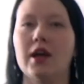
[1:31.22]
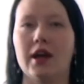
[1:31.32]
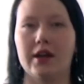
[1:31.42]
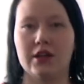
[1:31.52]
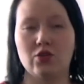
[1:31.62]

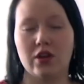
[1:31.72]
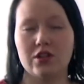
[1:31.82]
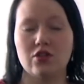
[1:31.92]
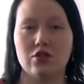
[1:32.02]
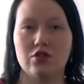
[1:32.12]
And I tried
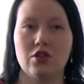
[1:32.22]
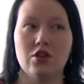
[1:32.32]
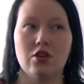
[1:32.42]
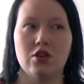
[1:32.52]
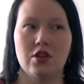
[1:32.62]
it on
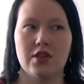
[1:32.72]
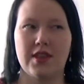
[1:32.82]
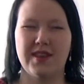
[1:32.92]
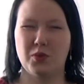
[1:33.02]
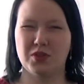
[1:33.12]

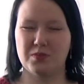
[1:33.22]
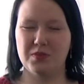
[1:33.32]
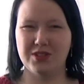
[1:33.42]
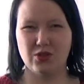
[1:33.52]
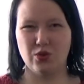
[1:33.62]
that it was a
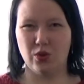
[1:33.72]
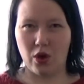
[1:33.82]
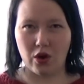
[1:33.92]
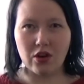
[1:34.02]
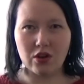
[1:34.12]
bit too
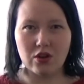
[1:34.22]
long,